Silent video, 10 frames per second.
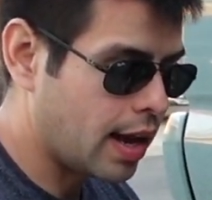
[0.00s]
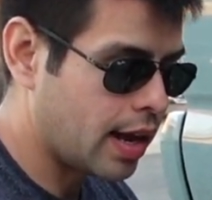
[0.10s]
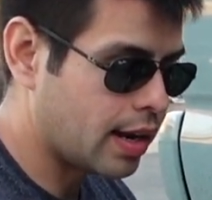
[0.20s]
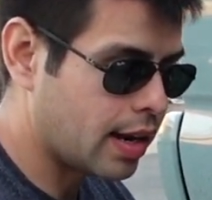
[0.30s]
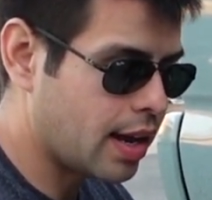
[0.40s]

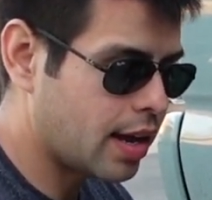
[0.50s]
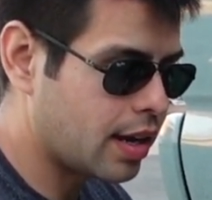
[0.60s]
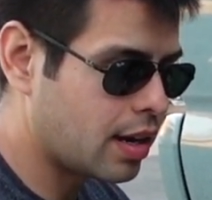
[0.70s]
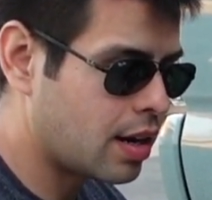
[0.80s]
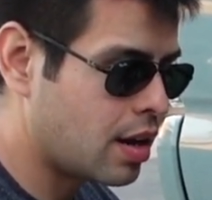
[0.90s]
and
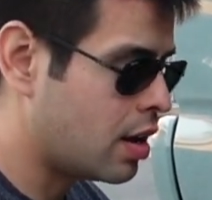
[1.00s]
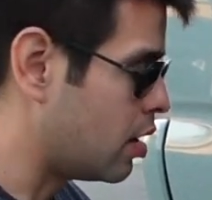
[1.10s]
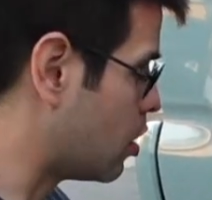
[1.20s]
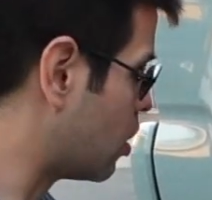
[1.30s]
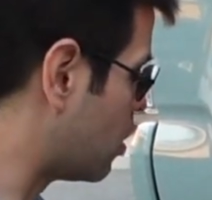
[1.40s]
then
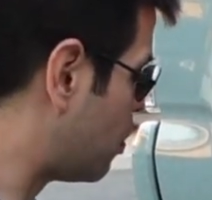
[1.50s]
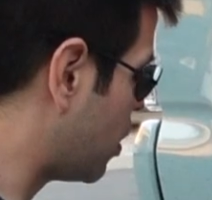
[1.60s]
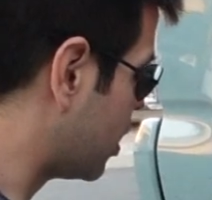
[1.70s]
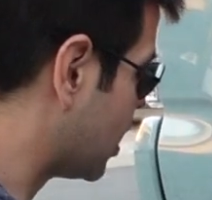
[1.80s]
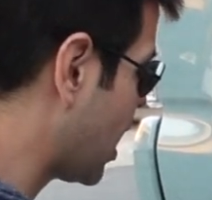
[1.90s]
you're going to
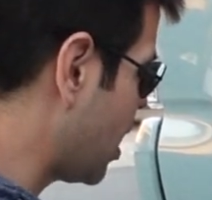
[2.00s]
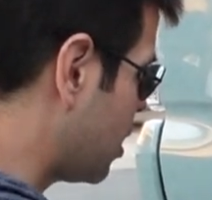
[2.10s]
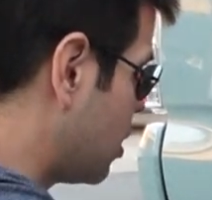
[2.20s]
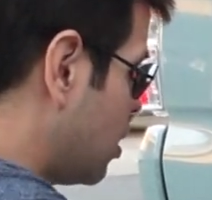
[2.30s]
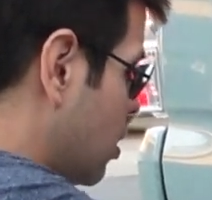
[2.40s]
put that
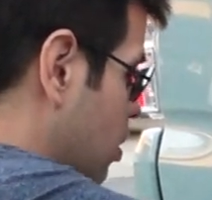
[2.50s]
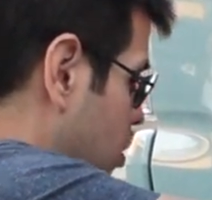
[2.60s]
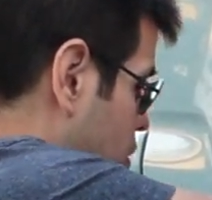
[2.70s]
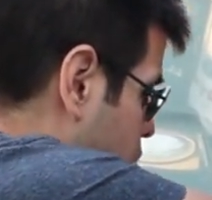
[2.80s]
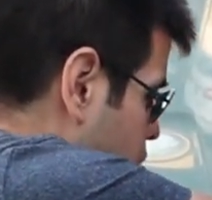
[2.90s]

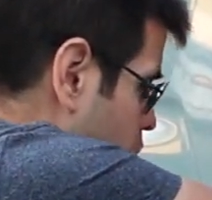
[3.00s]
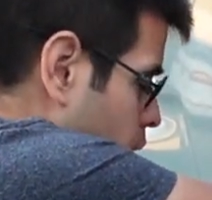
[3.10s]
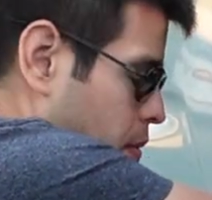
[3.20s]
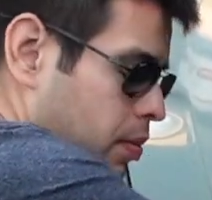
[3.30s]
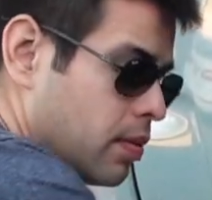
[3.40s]

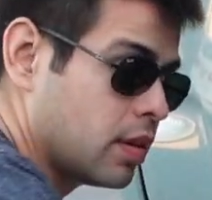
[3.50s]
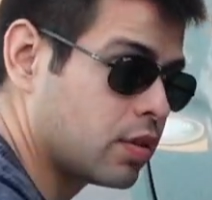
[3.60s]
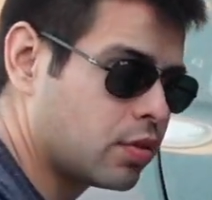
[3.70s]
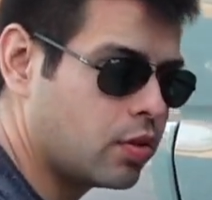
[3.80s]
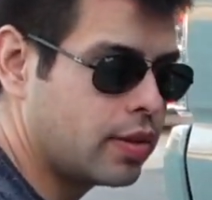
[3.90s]

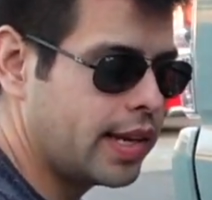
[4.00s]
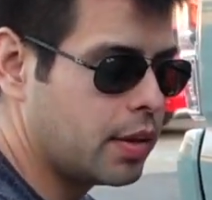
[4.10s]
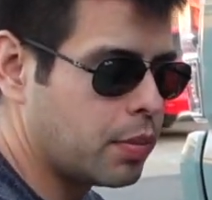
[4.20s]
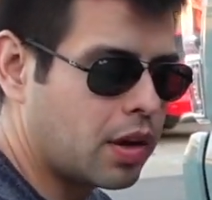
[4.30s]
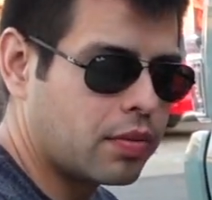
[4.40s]
through the
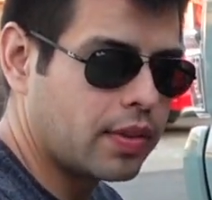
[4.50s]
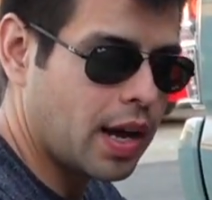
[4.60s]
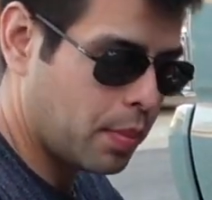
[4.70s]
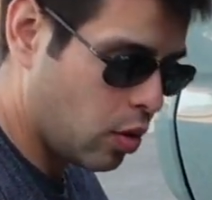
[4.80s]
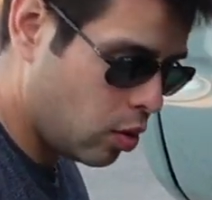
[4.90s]
mud
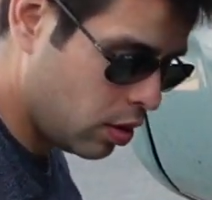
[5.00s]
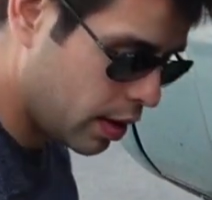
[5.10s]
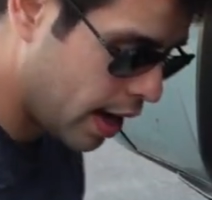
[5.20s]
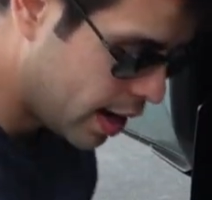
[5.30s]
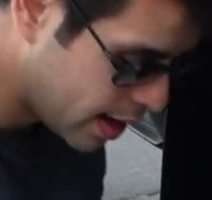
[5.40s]
flap hole
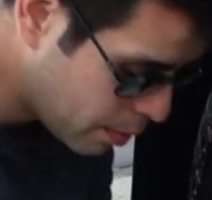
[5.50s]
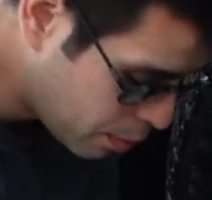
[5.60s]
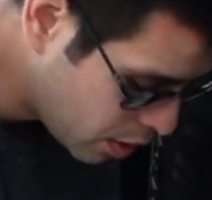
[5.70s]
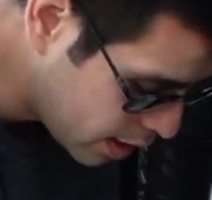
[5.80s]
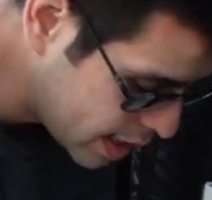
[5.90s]
and then
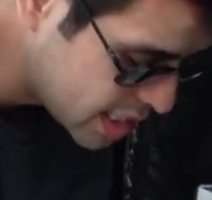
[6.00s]
put a